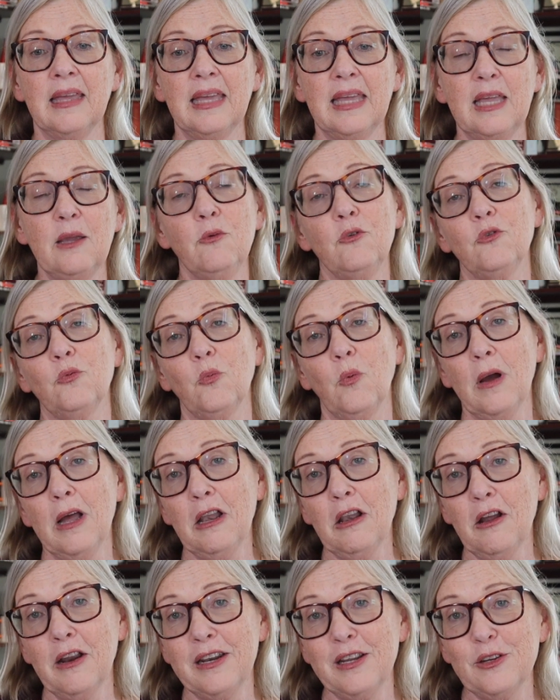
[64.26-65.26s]
He was
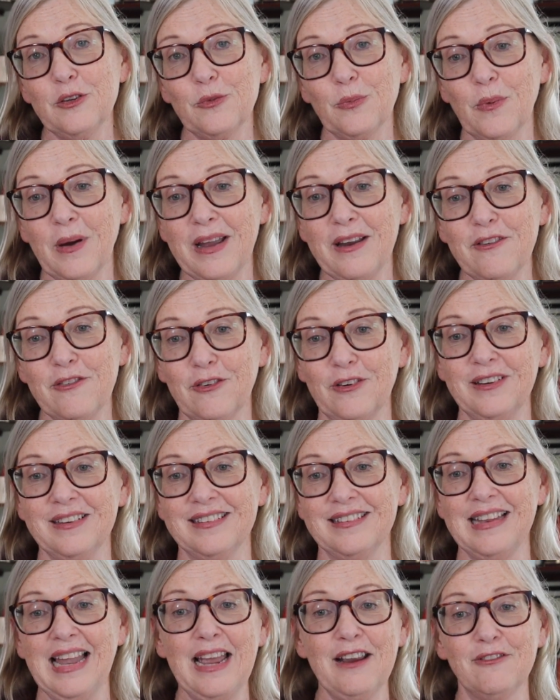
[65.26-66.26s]
well on his way for
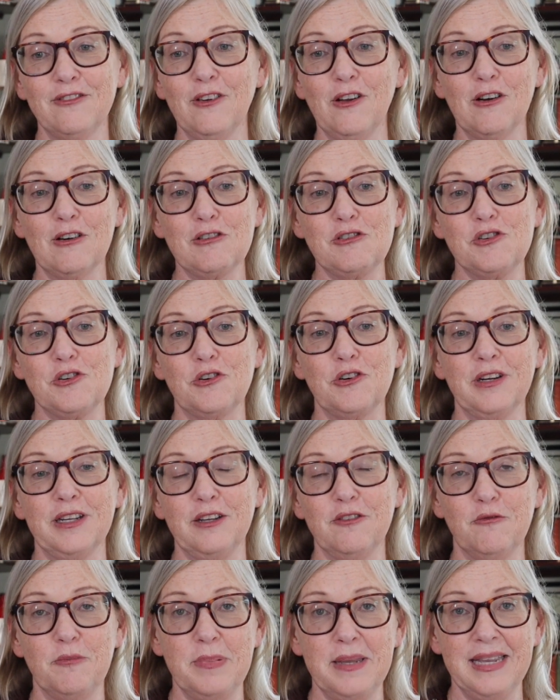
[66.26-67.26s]
his lifelong journey
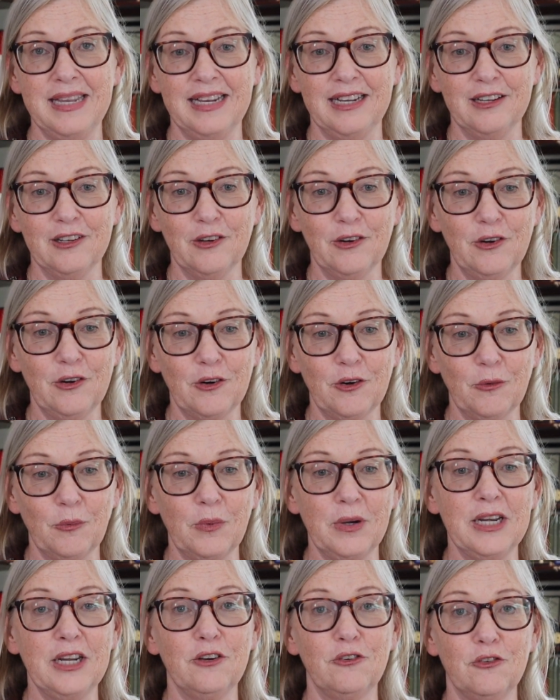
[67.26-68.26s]
of being a learner
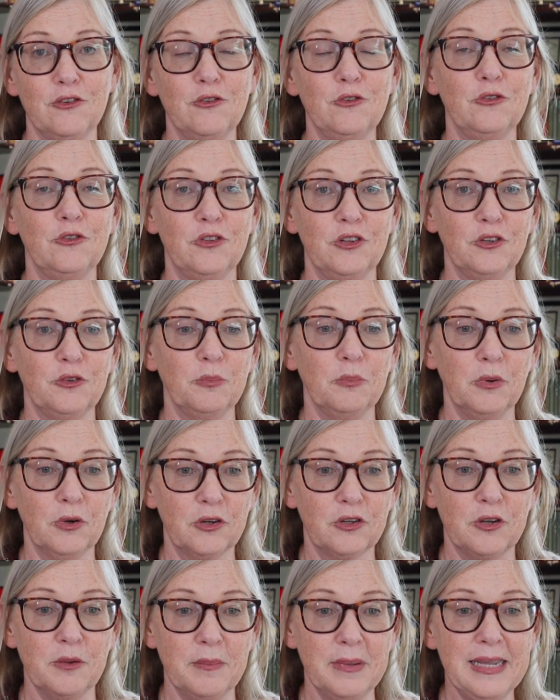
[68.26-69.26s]
when he introduced this
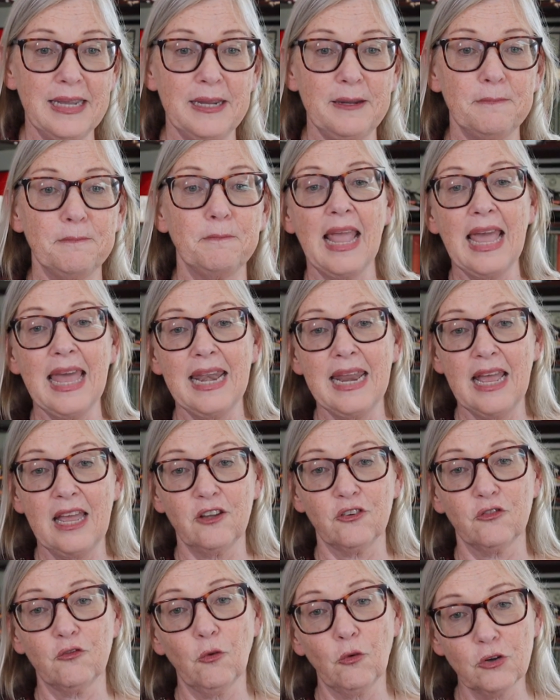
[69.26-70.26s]
book to me. And
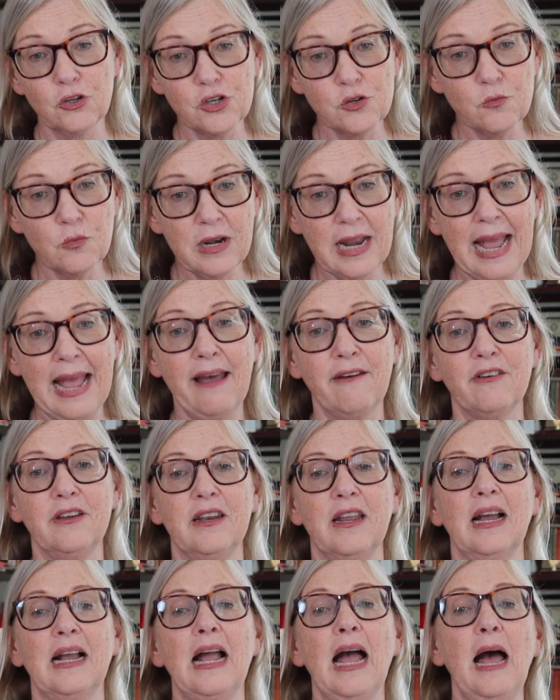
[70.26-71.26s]
as fortune would have
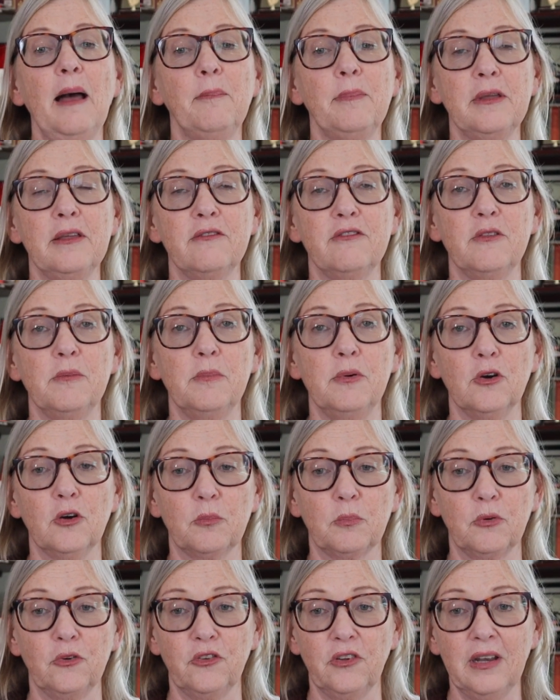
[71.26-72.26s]
it, a copy of the
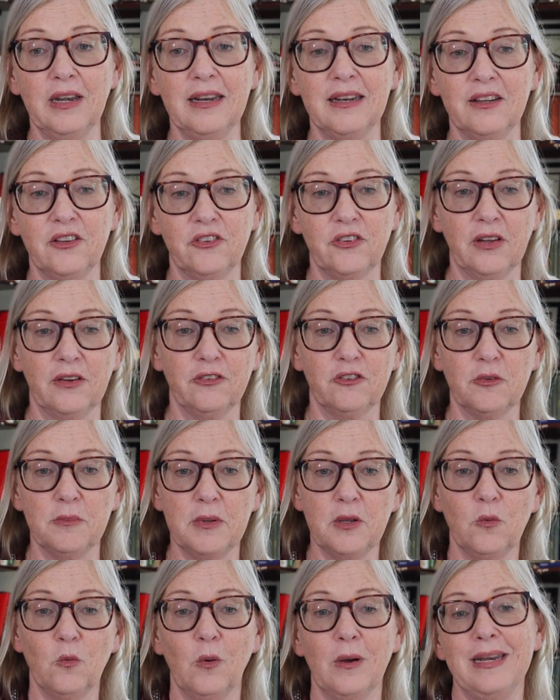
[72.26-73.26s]
book presented itself to
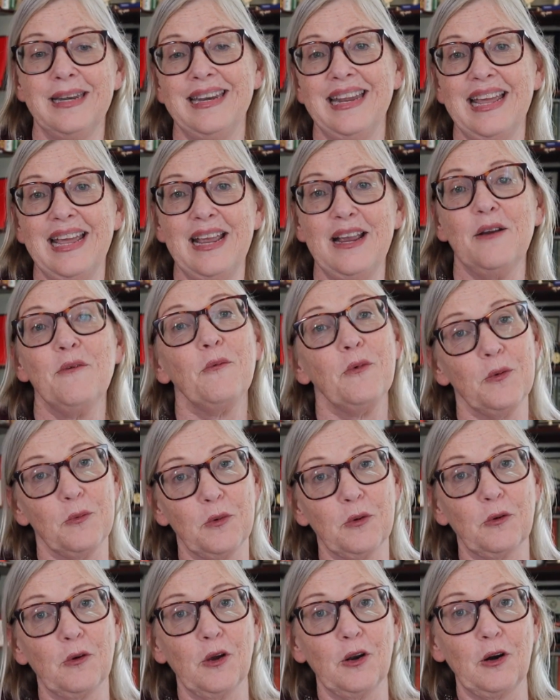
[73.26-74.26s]
me one day when
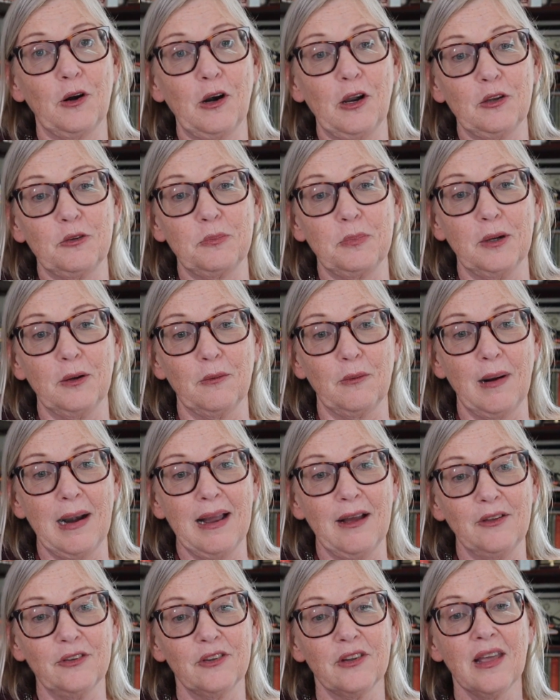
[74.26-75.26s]
we were on our hospital
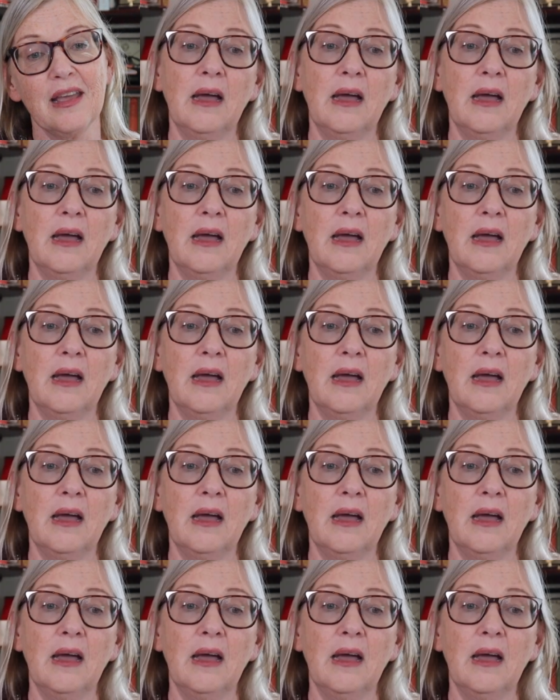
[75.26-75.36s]
rounds.